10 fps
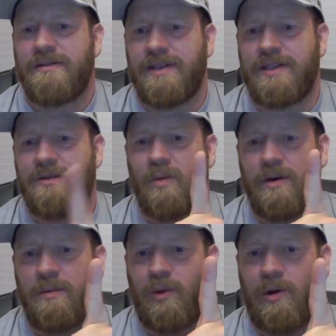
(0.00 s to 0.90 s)
It's
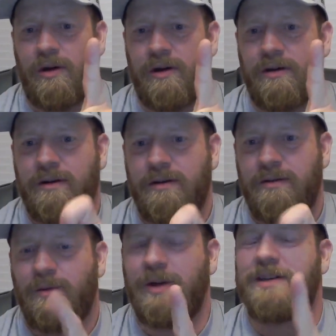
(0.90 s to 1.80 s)
one more.
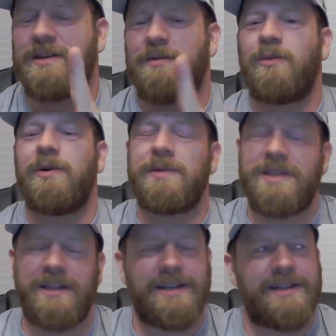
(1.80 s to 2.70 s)
What is it? What was
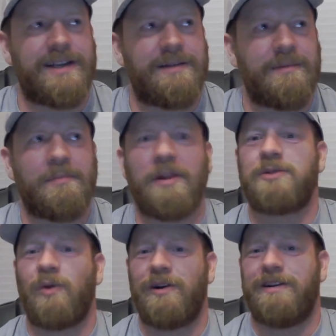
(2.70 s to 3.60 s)
it they said?
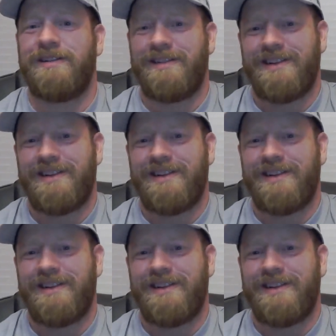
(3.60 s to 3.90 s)
+1.